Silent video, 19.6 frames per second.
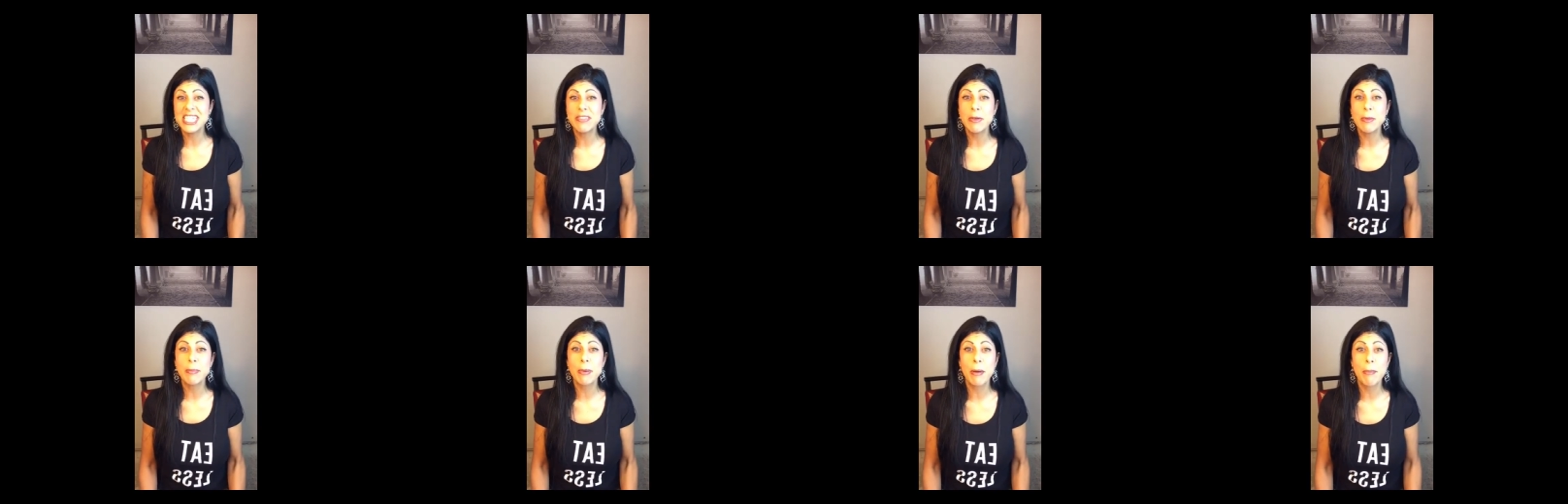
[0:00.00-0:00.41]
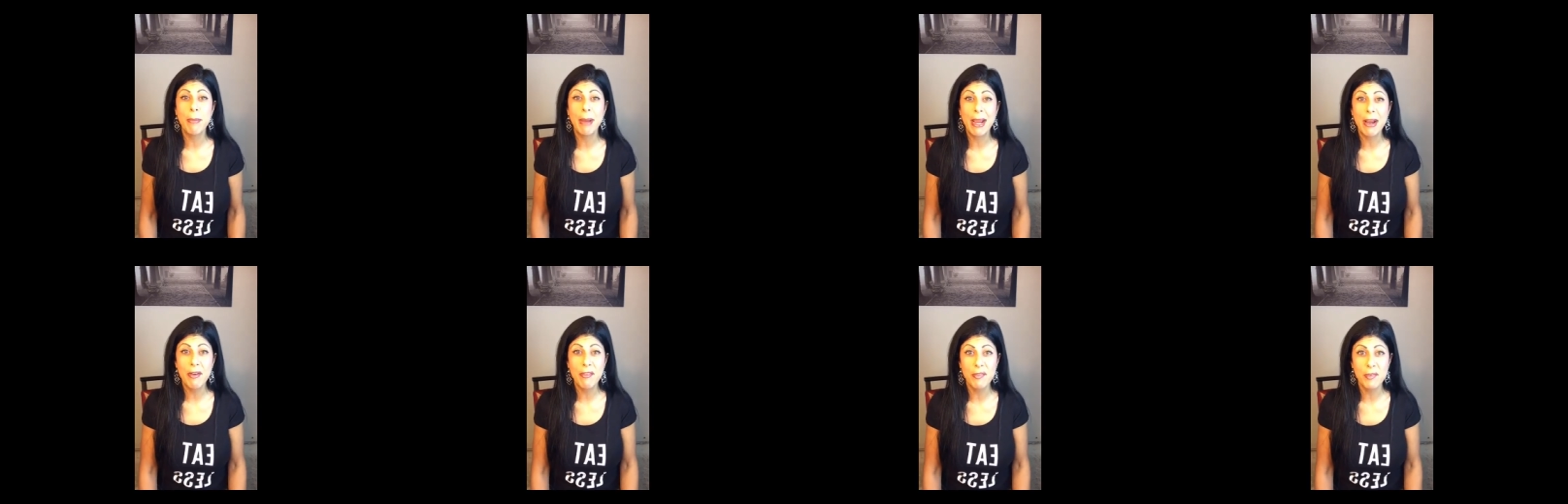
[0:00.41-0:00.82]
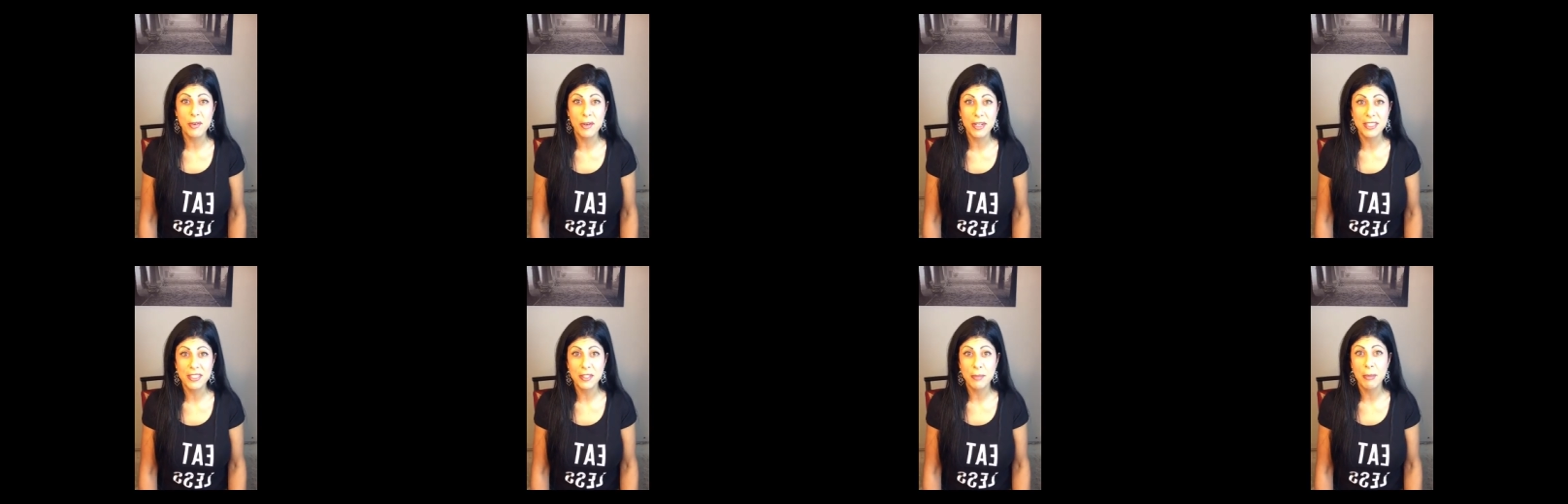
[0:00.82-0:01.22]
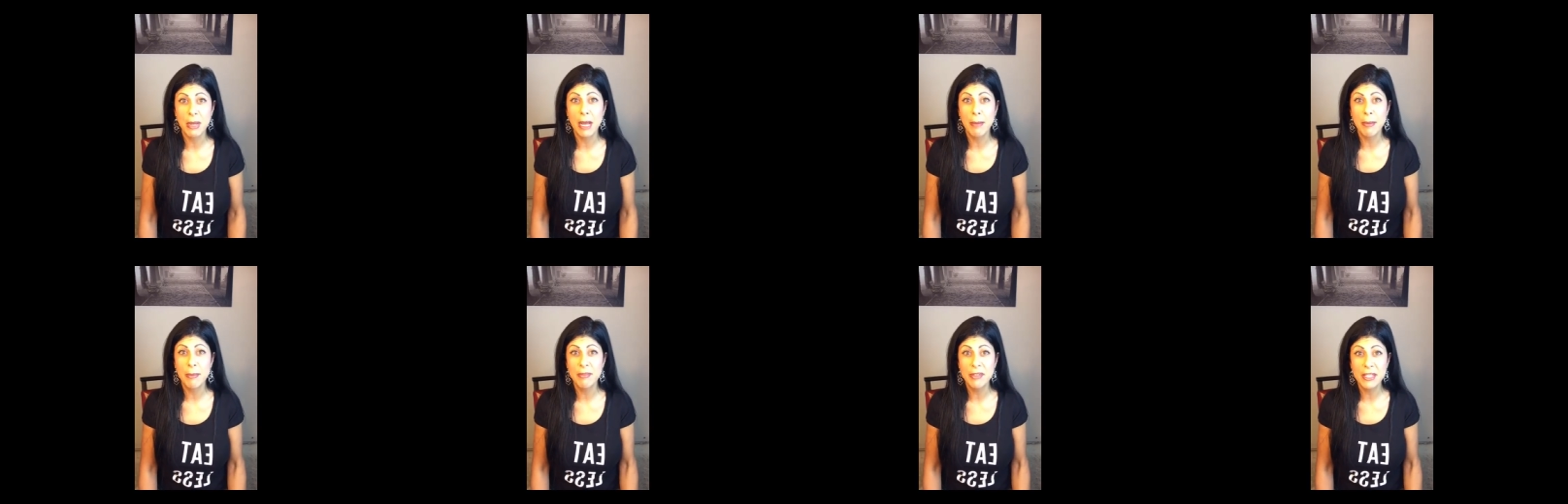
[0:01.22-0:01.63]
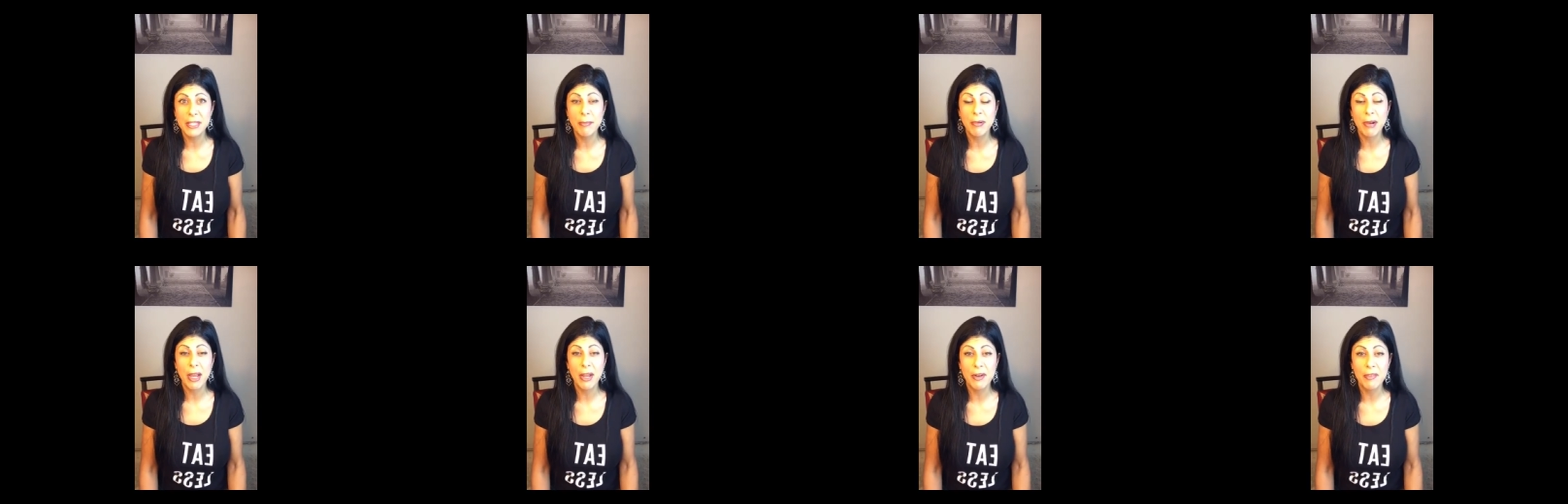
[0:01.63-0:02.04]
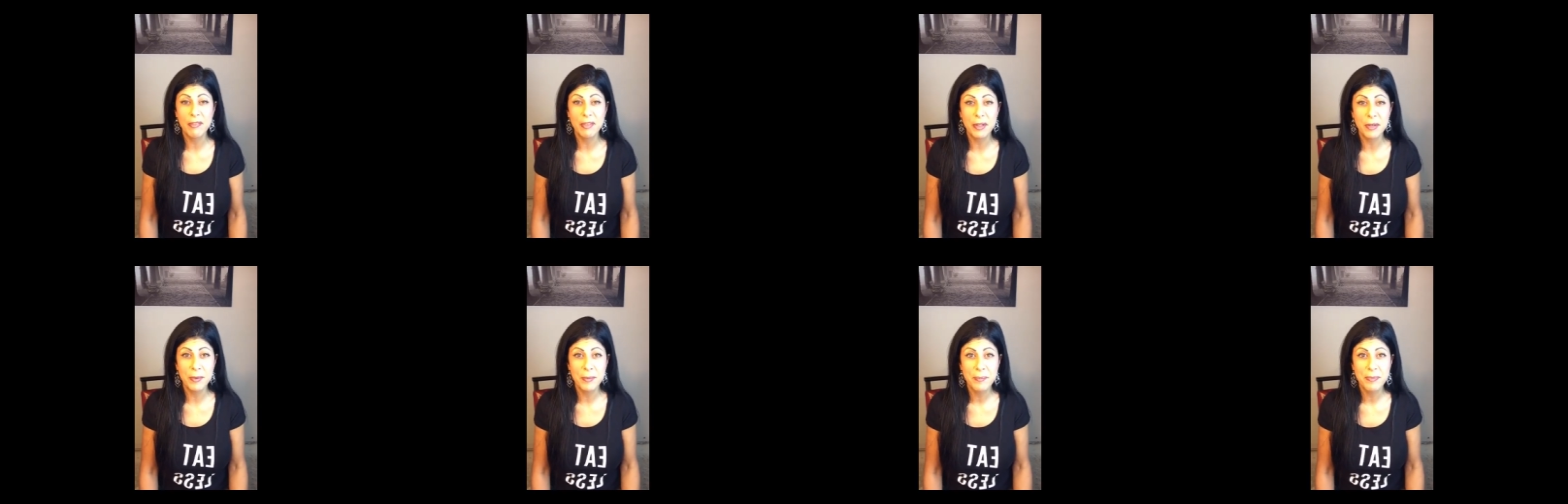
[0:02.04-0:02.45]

even prepare for it. So Mom, I'm really proud of you.